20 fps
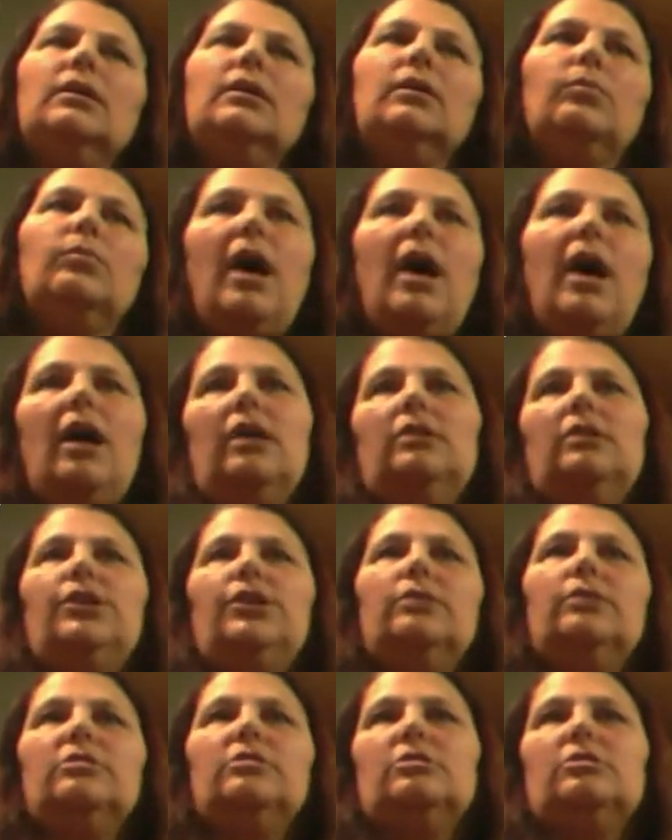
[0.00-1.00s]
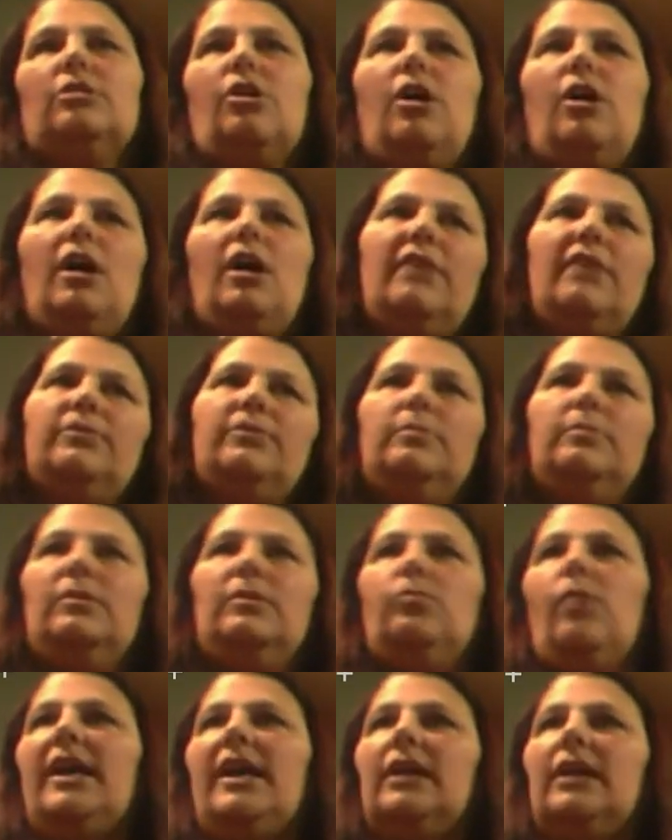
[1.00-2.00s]
well, you know, does the car have to be
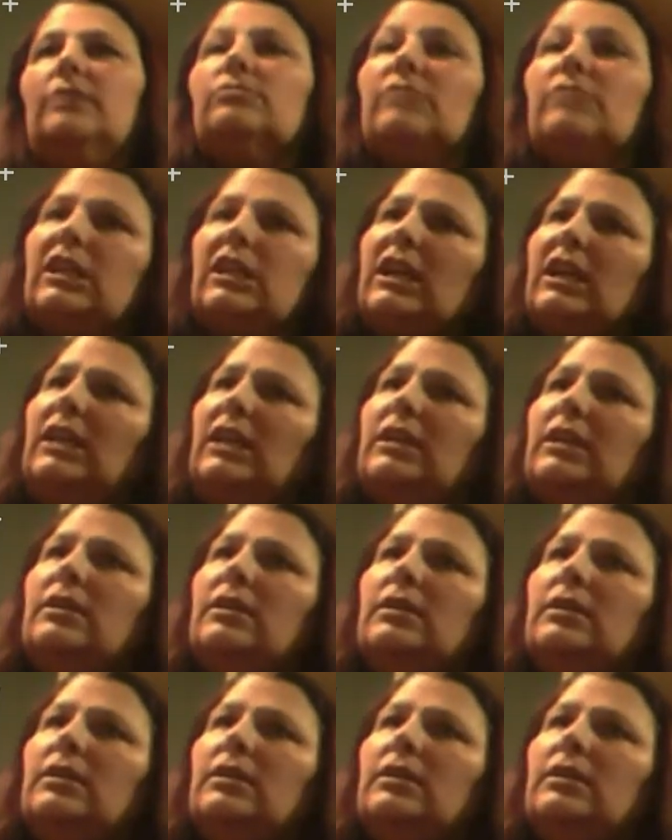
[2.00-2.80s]
white? Really?